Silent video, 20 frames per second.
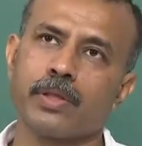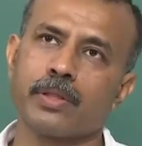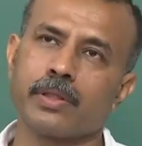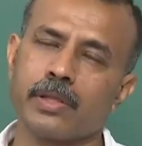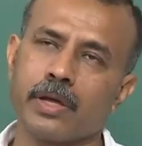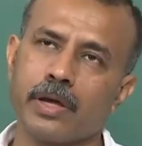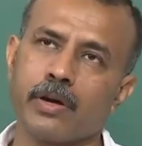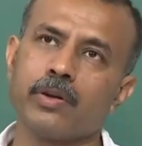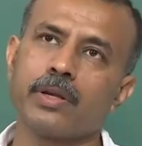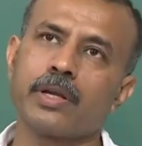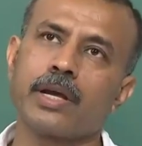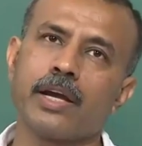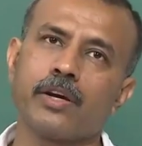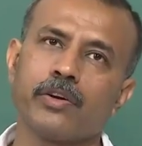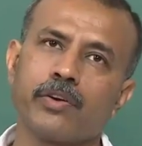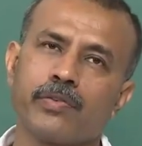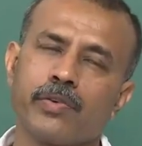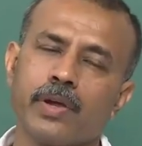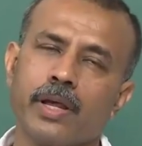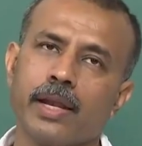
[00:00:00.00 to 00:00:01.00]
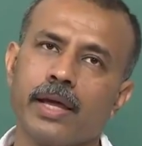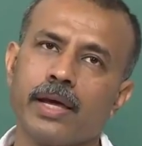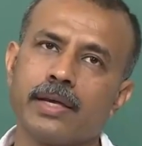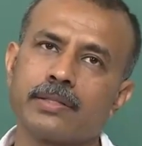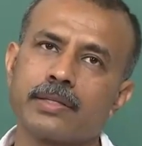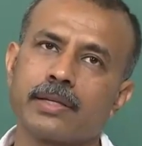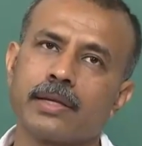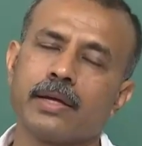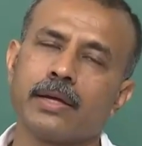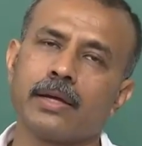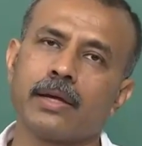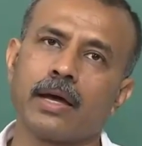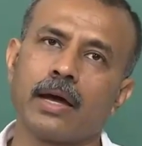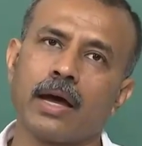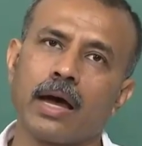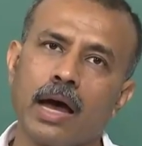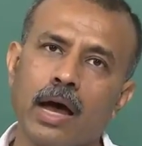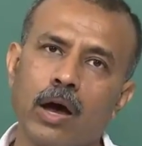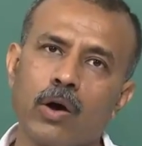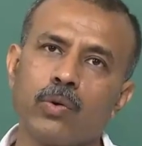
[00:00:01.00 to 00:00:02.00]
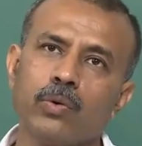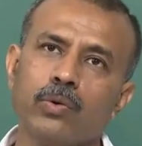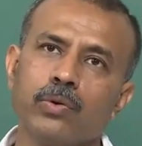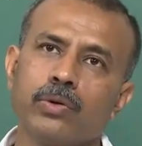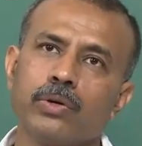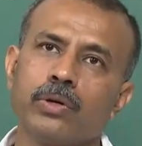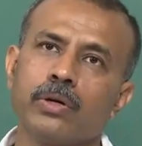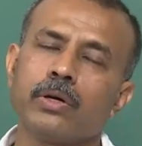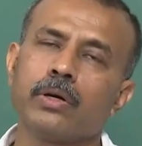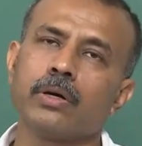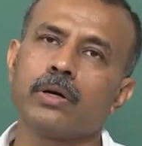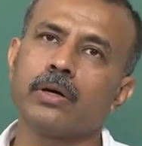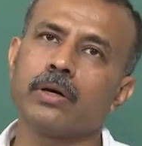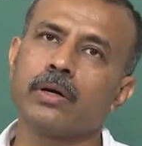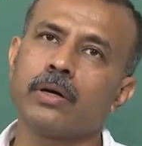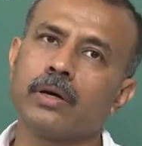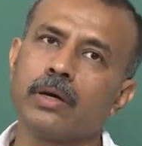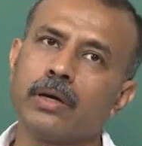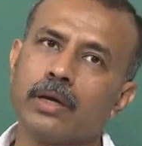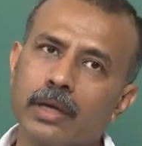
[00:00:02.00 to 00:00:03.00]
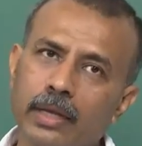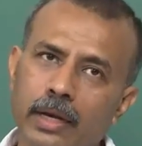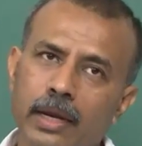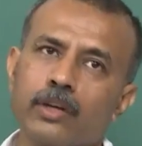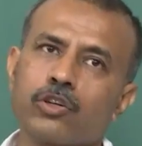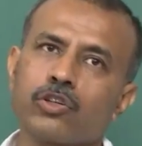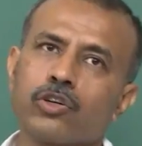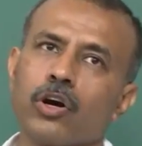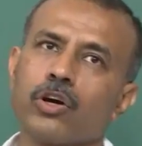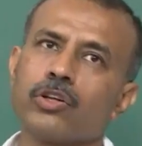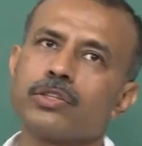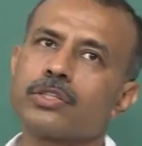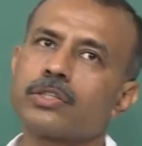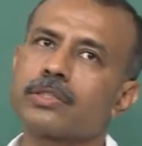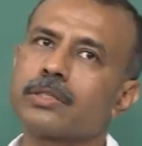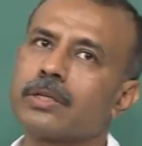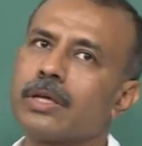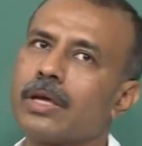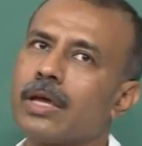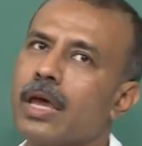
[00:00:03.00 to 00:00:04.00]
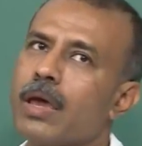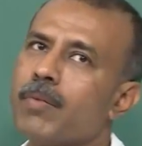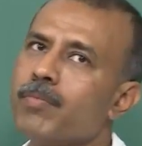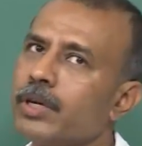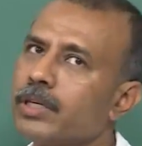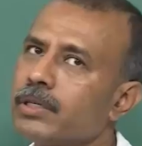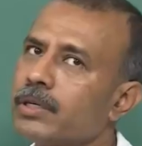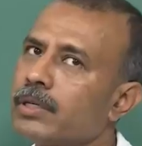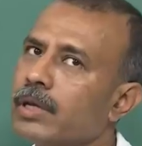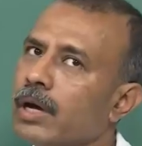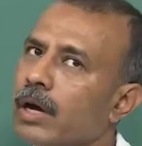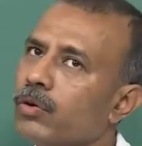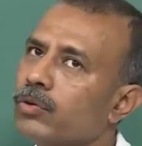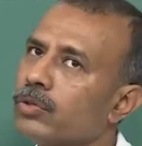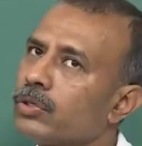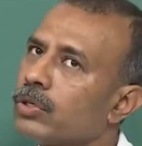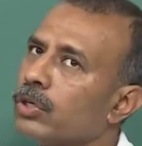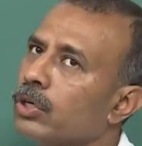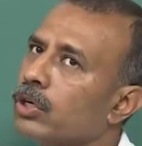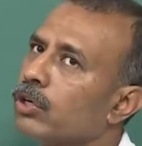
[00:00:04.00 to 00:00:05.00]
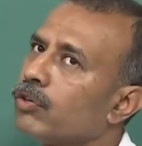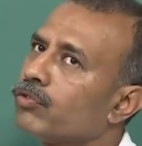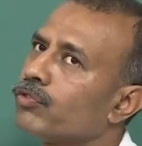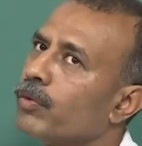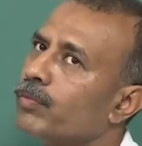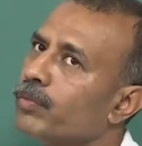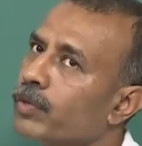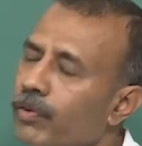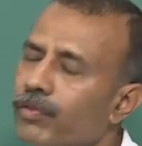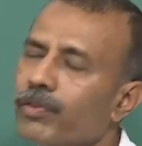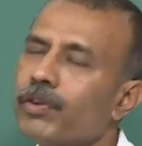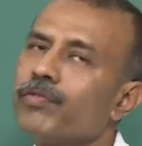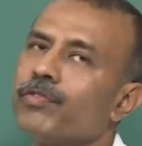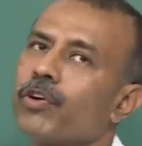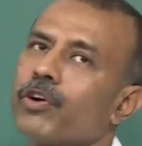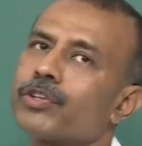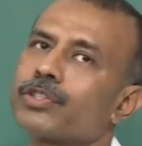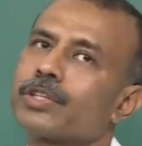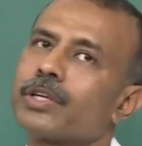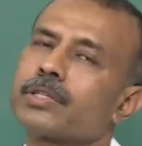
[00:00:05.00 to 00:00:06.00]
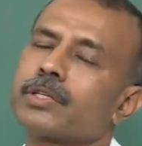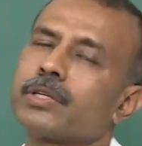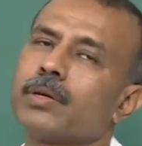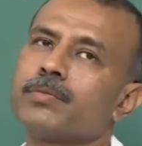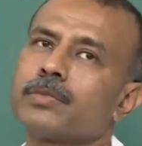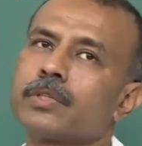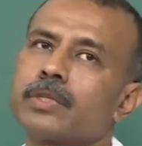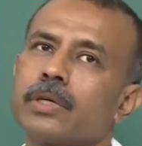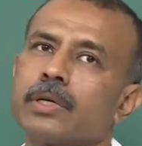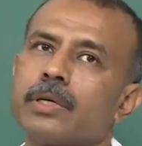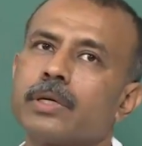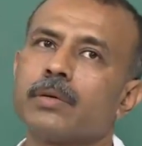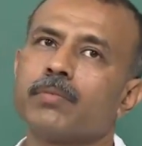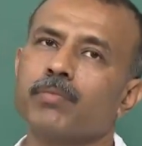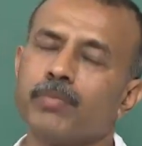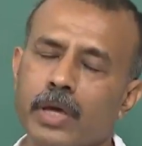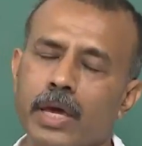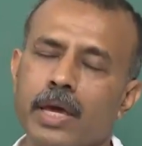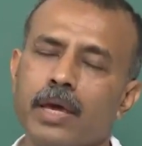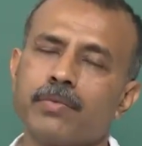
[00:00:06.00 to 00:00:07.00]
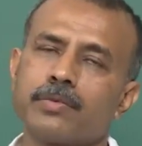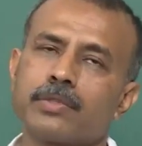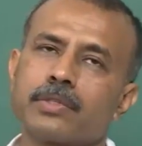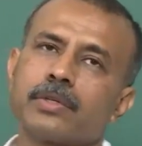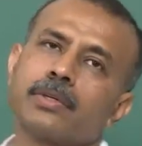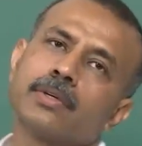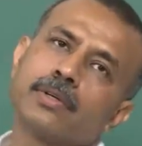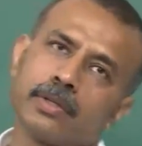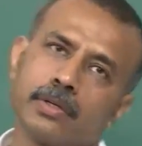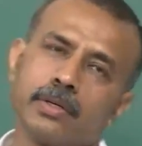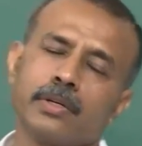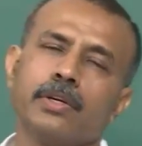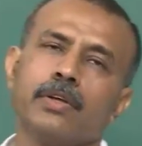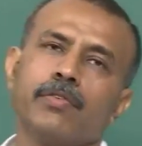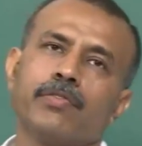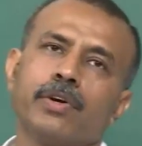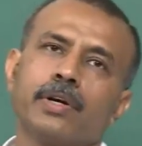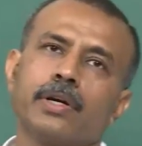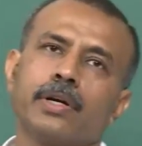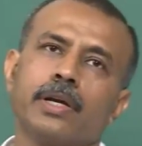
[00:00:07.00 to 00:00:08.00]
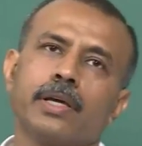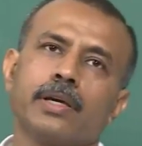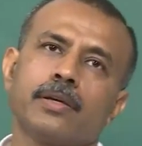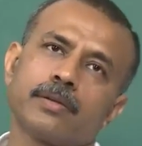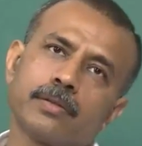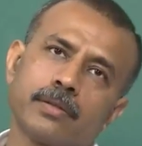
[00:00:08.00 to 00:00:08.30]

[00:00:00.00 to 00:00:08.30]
There we will kind of realize how electrons emitted out from different photosystems behaves differently.